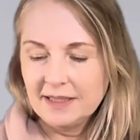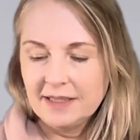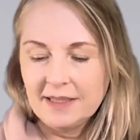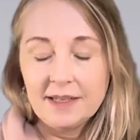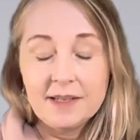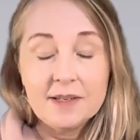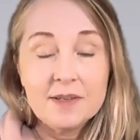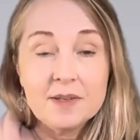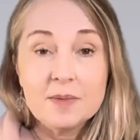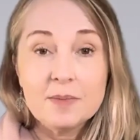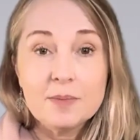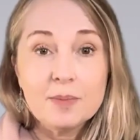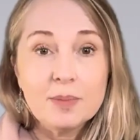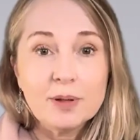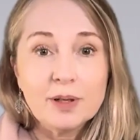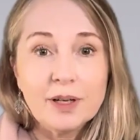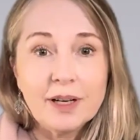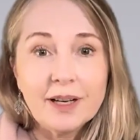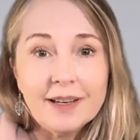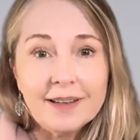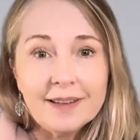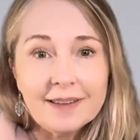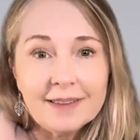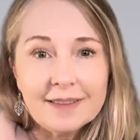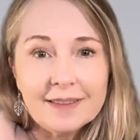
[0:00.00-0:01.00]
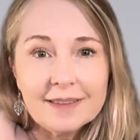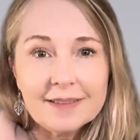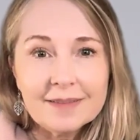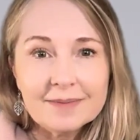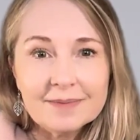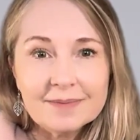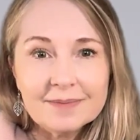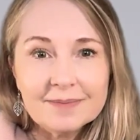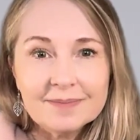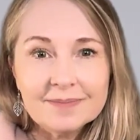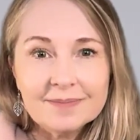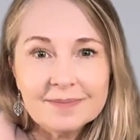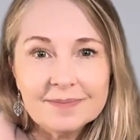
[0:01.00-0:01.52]
is breathe,
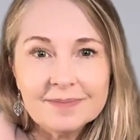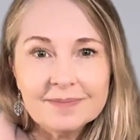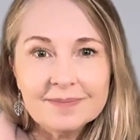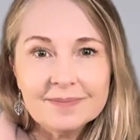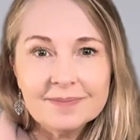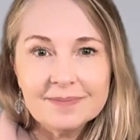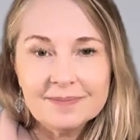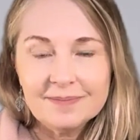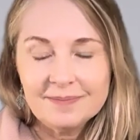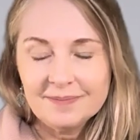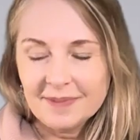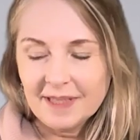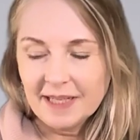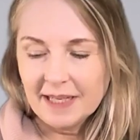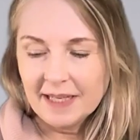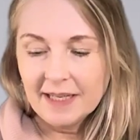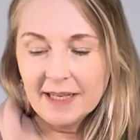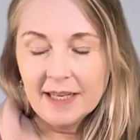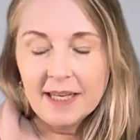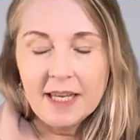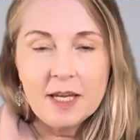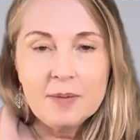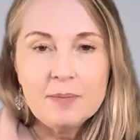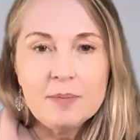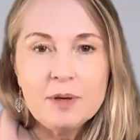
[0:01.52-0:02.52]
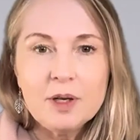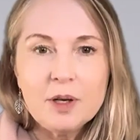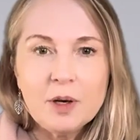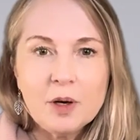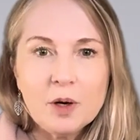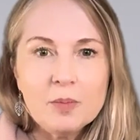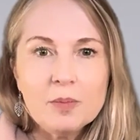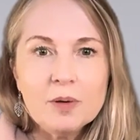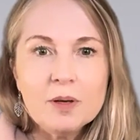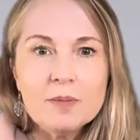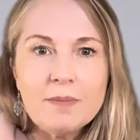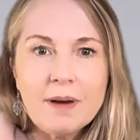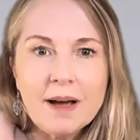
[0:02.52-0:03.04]
keep an
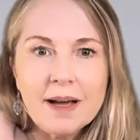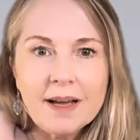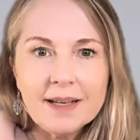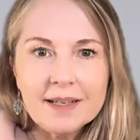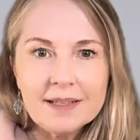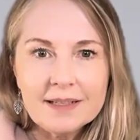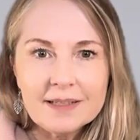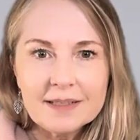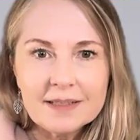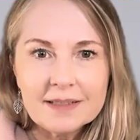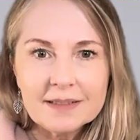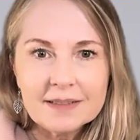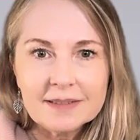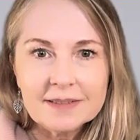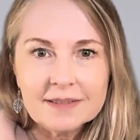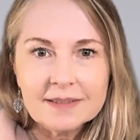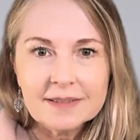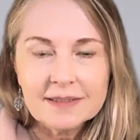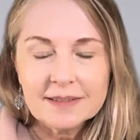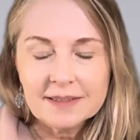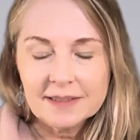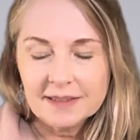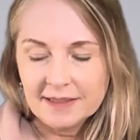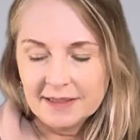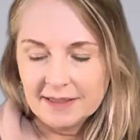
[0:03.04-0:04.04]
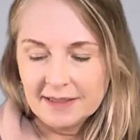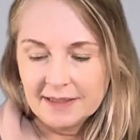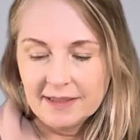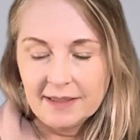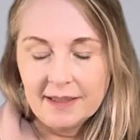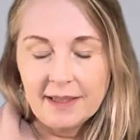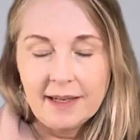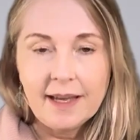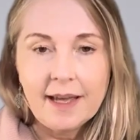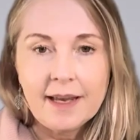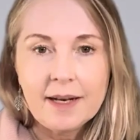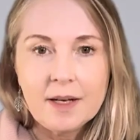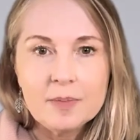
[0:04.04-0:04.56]
open mind,
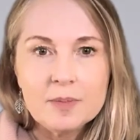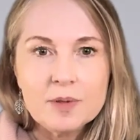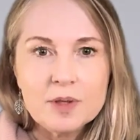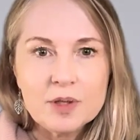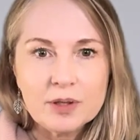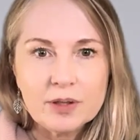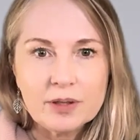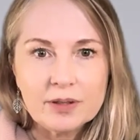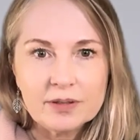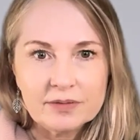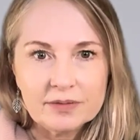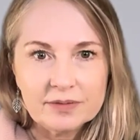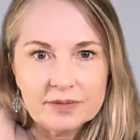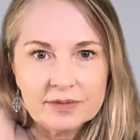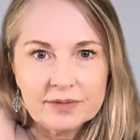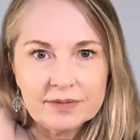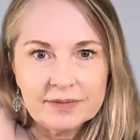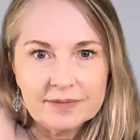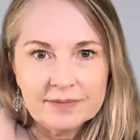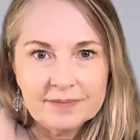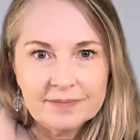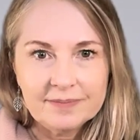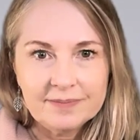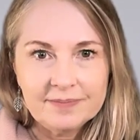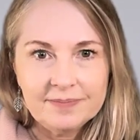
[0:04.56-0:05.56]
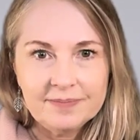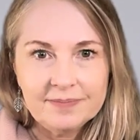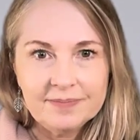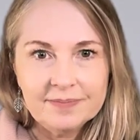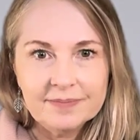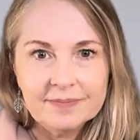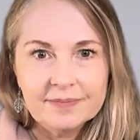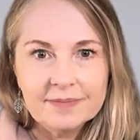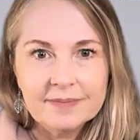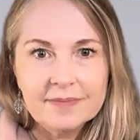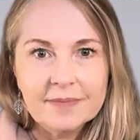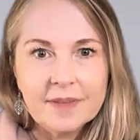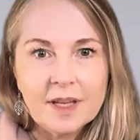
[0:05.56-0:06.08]
and observe.
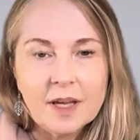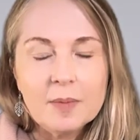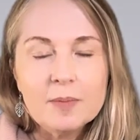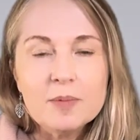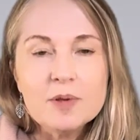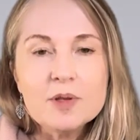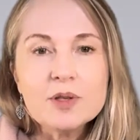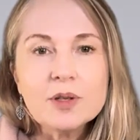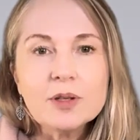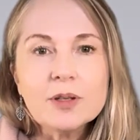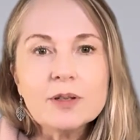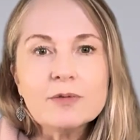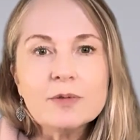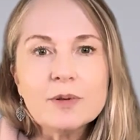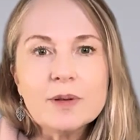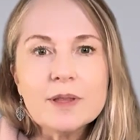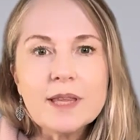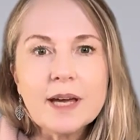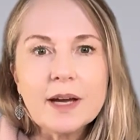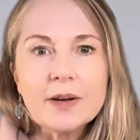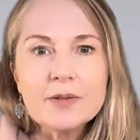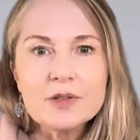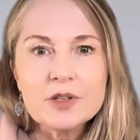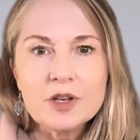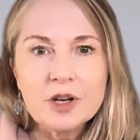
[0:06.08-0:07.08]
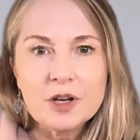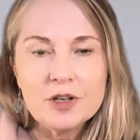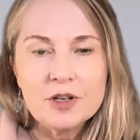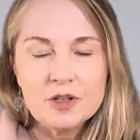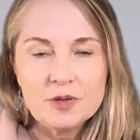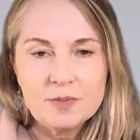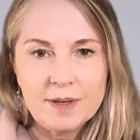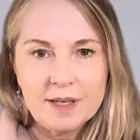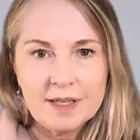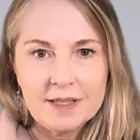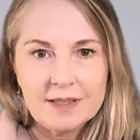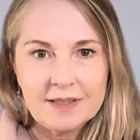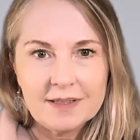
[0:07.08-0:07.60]
Observe without
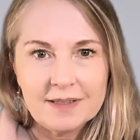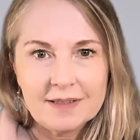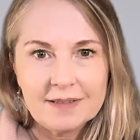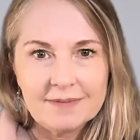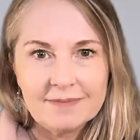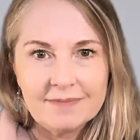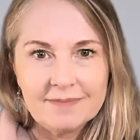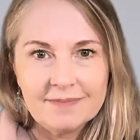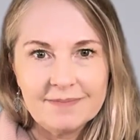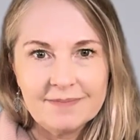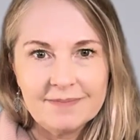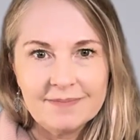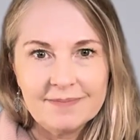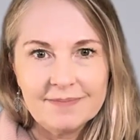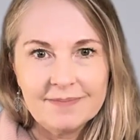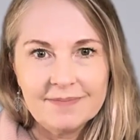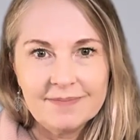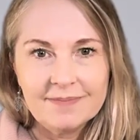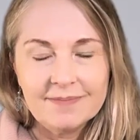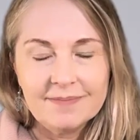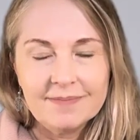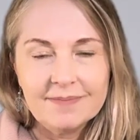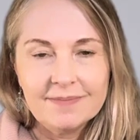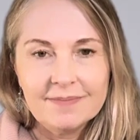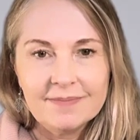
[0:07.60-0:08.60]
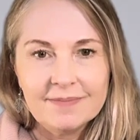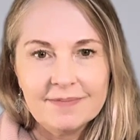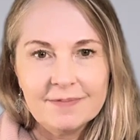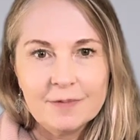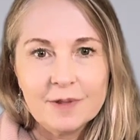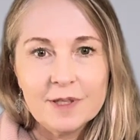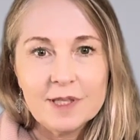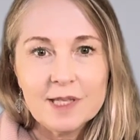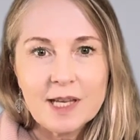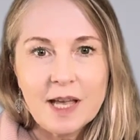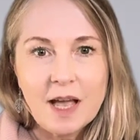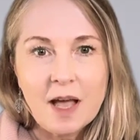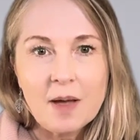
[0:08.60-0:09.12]
judgment
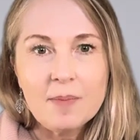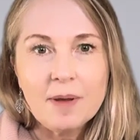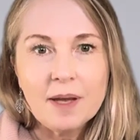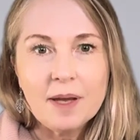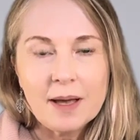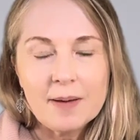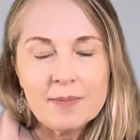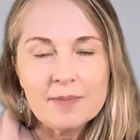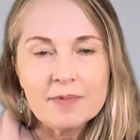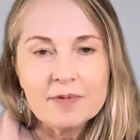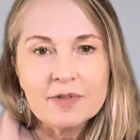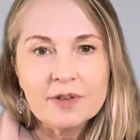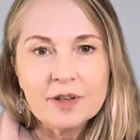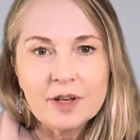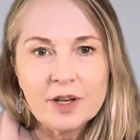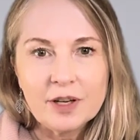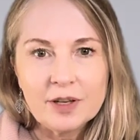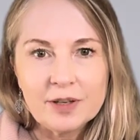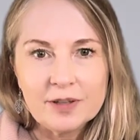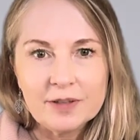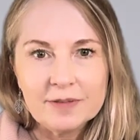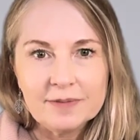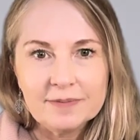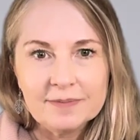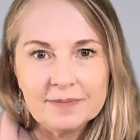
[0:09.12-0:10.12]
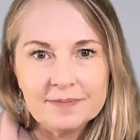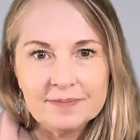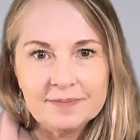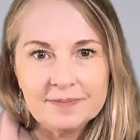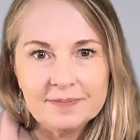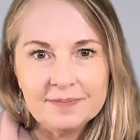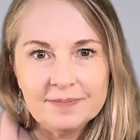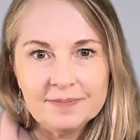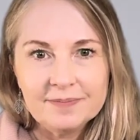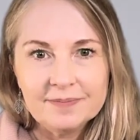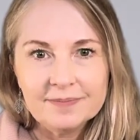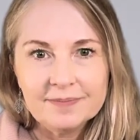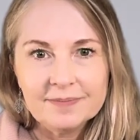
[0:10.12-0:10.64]
what's coming up for you.
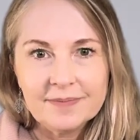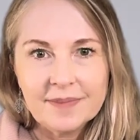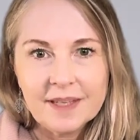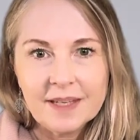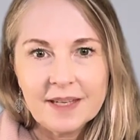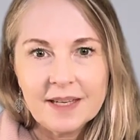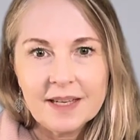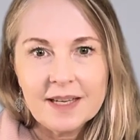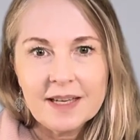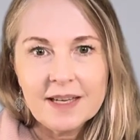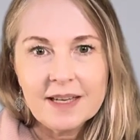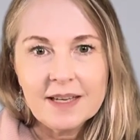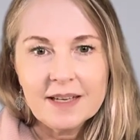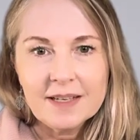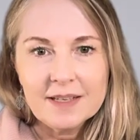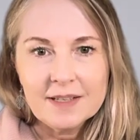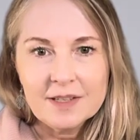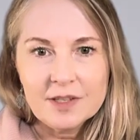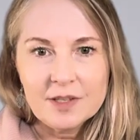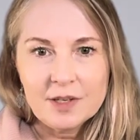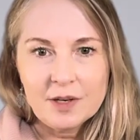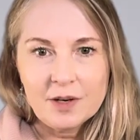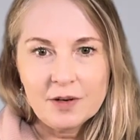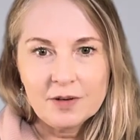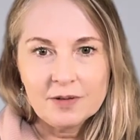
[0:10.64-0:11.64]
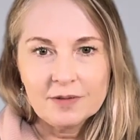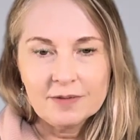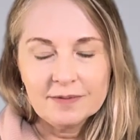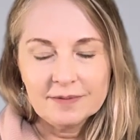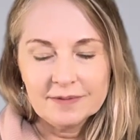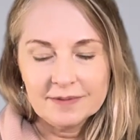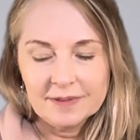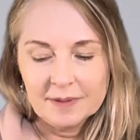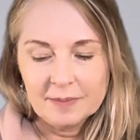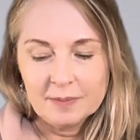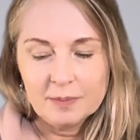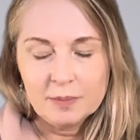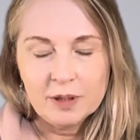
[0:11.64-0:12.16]
So
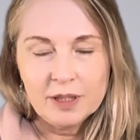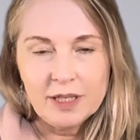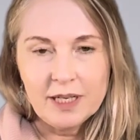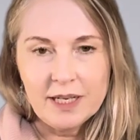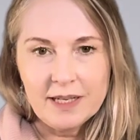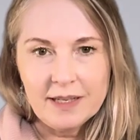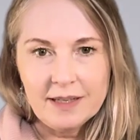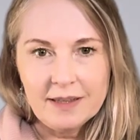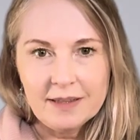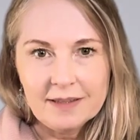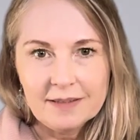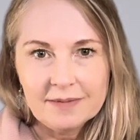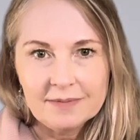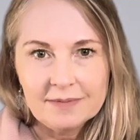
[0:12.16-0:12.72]
breathe,